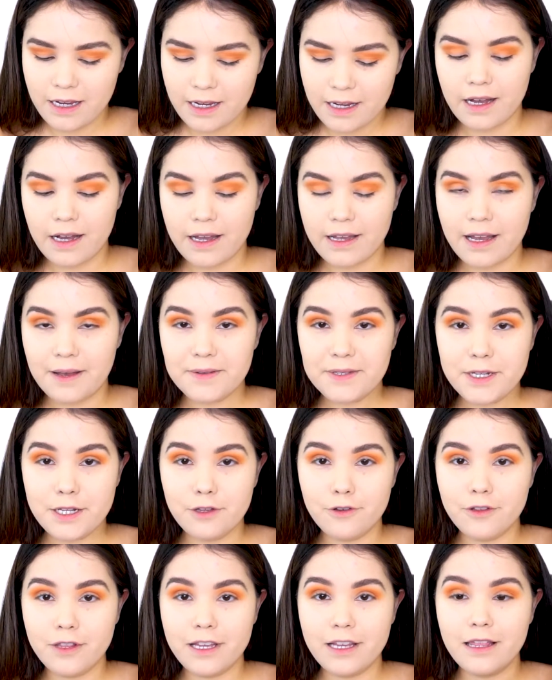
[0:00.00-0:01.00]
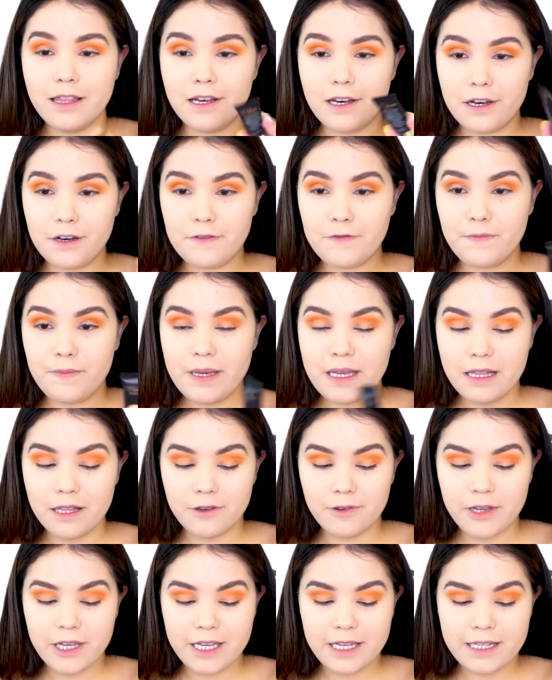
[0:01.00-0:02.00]
I absolutely love P.
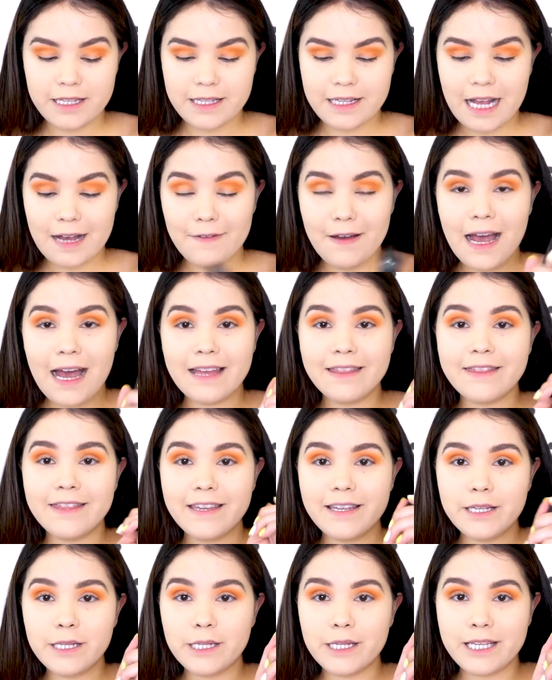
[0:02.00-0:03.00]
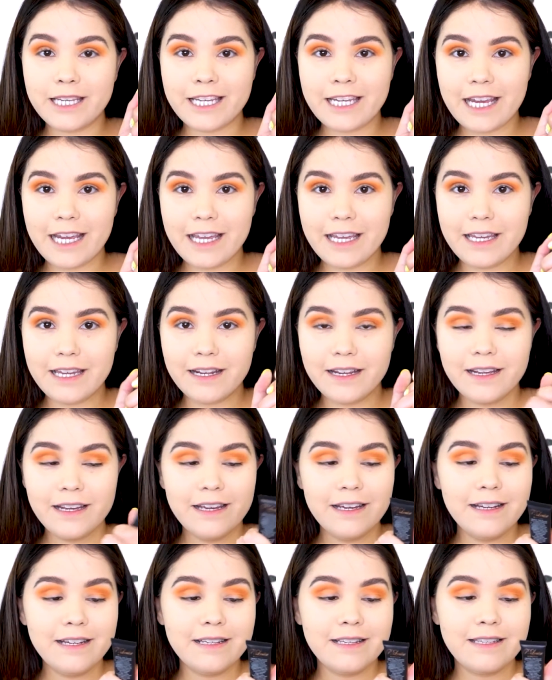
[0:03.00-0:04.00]
Louise. I've had this shade
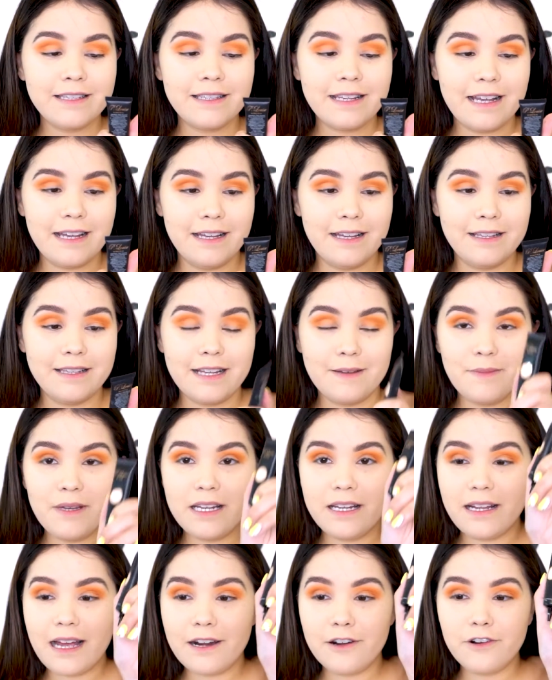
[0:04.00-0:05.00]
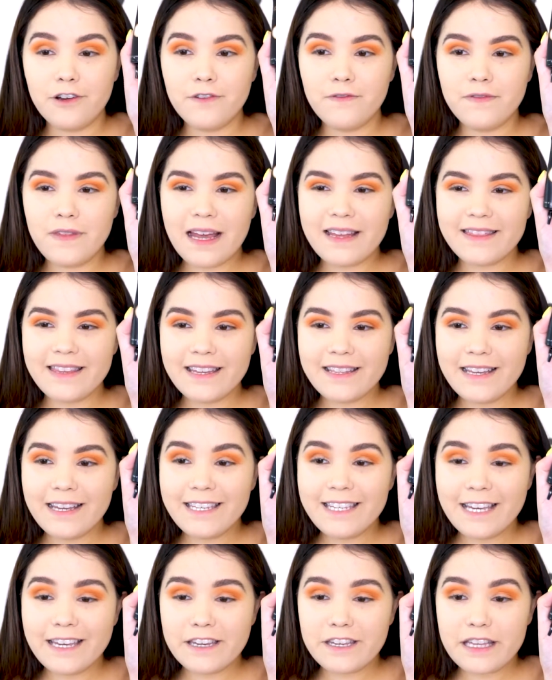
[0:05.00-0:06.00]
since, I don't know I think they
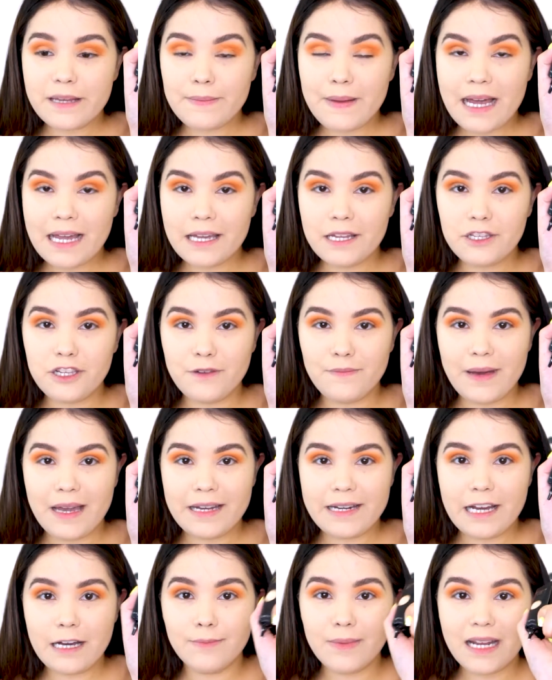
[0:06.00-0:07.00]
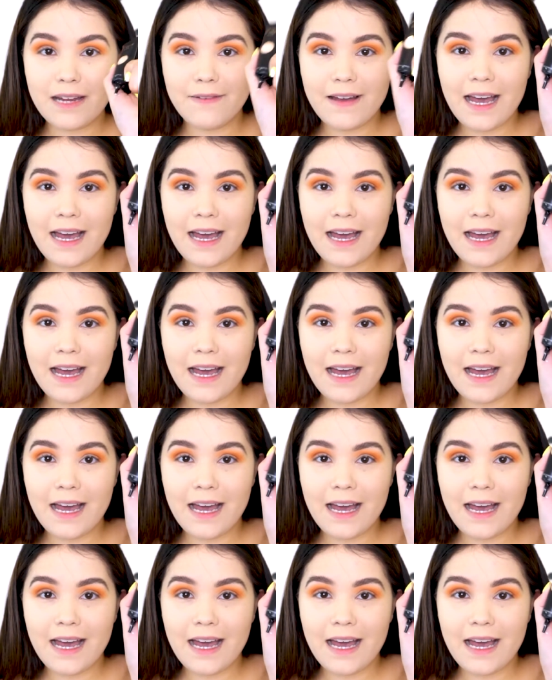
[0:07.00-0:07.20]
changed the packaging by now, but I've